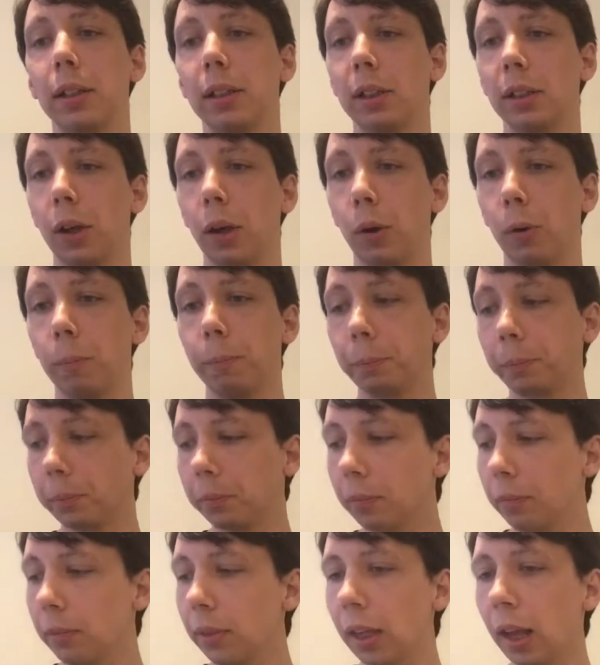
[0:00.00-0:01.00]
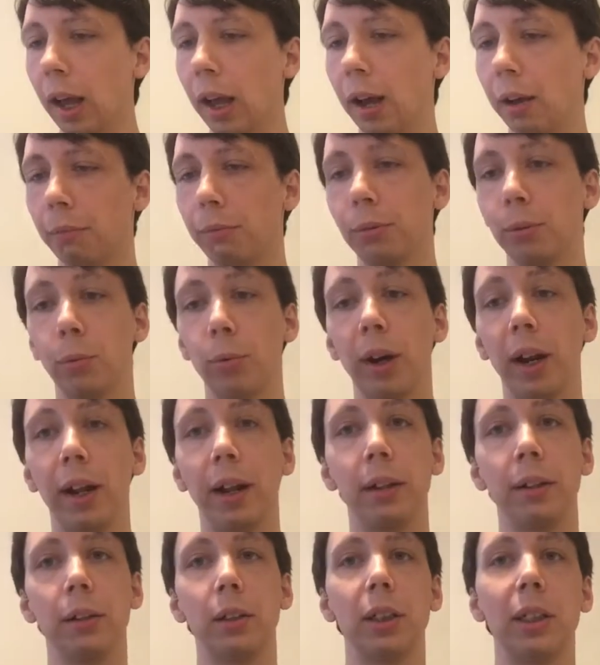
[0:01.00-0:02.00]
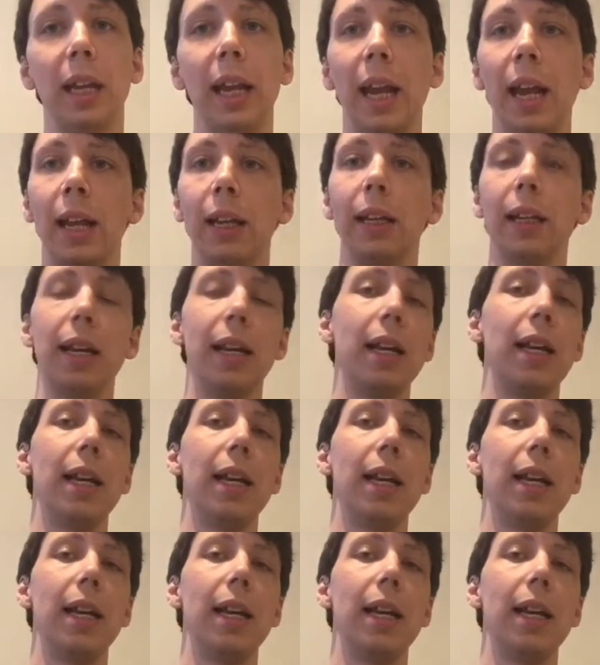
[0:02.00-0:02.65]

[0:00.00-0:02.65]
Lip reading: So from what I understand,